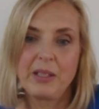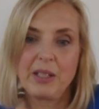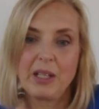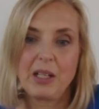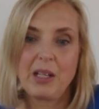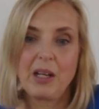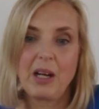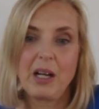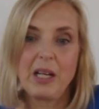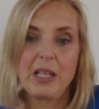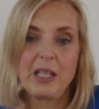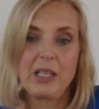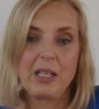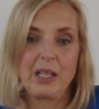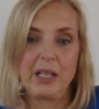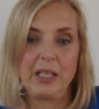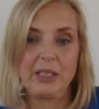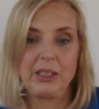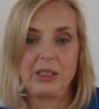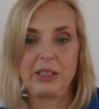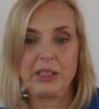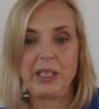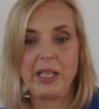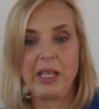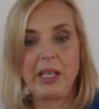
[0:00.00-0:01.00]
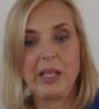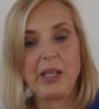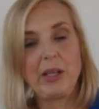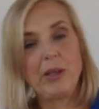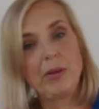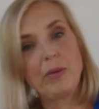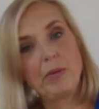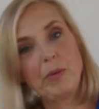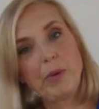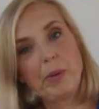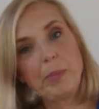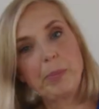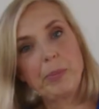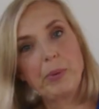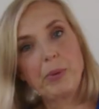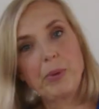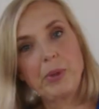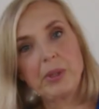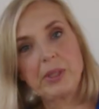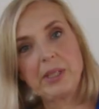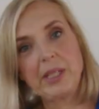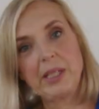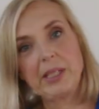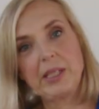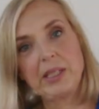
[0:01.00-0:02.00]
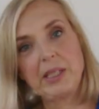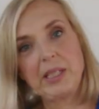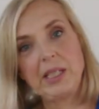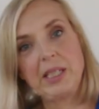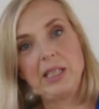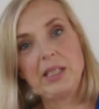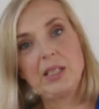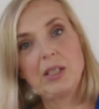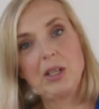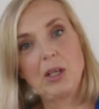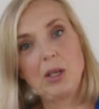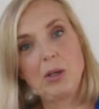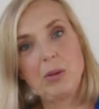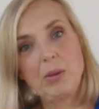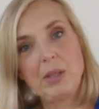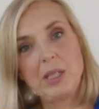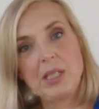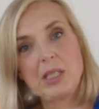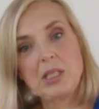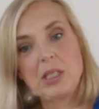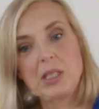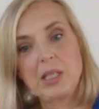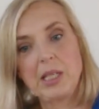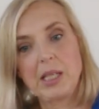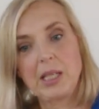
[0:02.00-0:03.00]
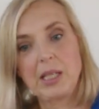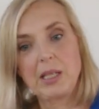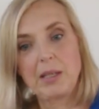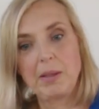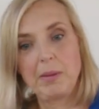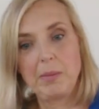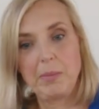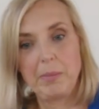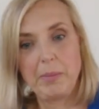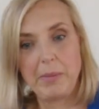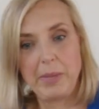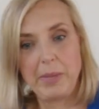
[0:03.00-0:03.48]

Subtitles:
the guidelines, they report that in the holistic